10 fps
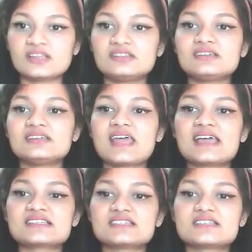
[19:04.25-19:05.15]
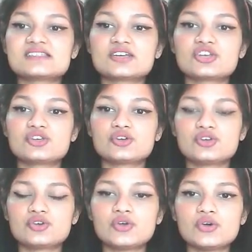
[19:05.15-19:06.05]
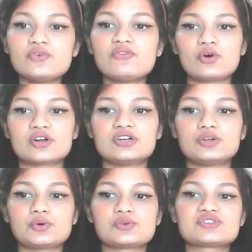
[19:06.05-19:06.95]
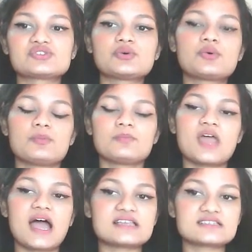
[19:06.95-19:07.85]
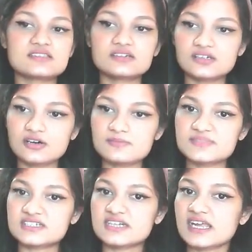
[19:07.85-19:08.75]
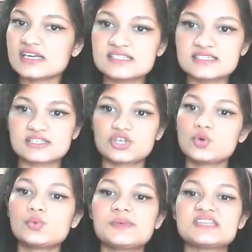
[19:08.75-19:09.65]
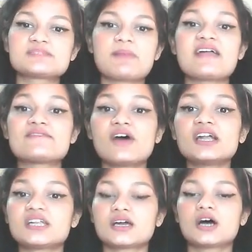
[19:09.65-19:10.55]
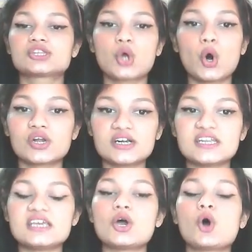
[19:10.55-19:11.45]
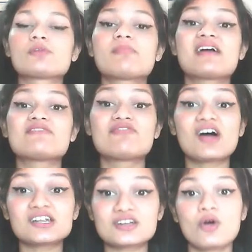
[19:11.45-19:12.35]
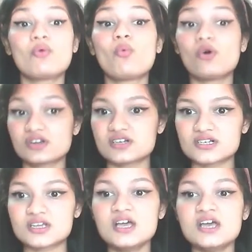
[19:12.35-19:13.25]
The next is a QUES. So as the term states, Q means by what authority or by what warrant.